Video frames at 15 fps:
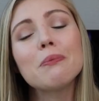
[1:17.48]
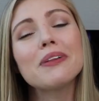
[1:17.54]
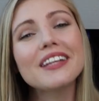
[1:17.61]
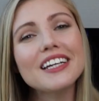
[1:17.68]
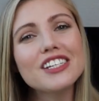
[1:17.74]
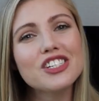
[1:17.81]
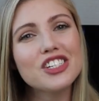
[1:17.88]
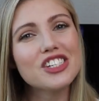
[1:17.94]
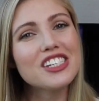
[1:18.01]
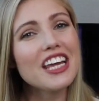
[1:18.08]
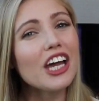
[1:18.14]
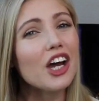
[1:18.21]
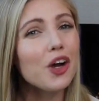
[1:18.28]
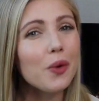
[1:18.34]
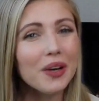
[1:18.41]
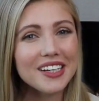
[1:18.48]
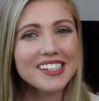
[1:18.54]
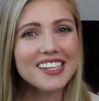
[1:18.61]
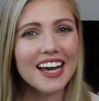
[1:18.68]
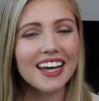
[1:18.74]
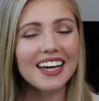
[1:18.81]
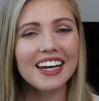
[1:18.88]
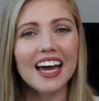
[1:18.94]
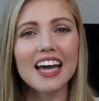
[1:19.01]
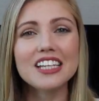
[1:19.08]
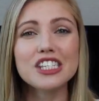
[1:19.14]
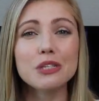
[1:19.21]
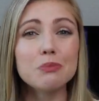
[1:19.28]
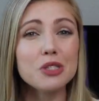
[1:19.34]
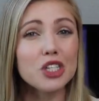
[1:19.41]
please just take a quick second
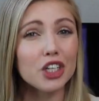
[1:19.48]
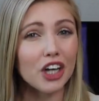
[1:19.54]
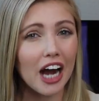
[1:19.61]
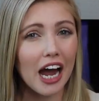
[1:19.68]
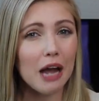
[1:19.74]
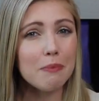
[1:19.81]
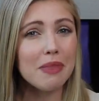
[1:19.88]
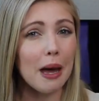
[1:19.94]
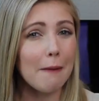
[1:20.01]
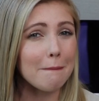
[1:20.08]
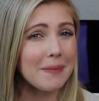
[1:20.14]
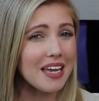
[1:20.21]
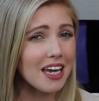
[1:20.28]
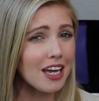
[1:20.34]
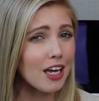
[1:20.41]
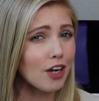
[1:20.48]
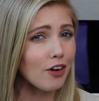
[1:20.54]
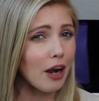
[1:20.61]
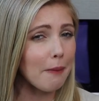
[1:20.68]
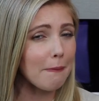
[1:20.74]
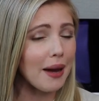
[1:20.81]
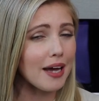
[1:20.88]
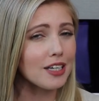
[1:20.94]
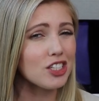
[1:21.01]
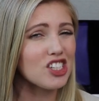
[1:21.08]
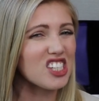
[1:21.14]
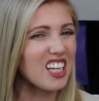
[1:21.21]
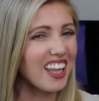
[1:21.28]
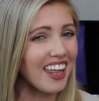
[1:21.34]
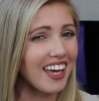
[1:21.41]
and subscribe. That big red button,
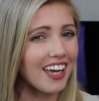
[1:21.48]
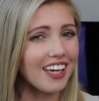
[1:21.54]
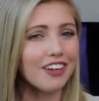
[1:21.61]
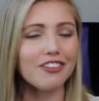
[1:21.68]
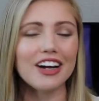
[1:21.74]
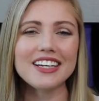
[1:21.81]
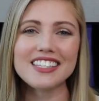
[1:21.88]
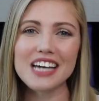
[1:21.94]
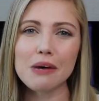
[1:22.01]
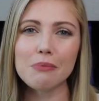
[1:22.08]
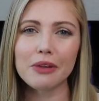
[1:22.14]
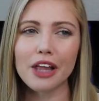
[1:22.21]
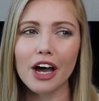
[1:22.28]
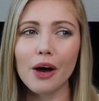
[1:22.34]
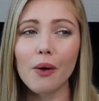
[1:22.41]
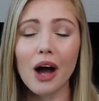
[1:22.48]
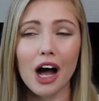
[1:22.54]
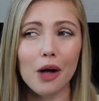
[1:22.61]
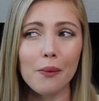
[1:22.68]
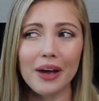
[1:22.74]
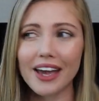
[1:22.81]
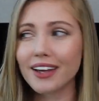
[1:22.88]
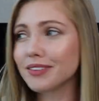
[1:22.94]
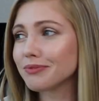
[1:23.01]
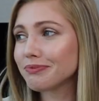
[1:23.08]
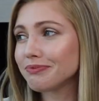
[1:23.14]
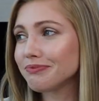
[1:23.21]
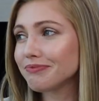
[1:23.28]
just click it right down below. I'll wait.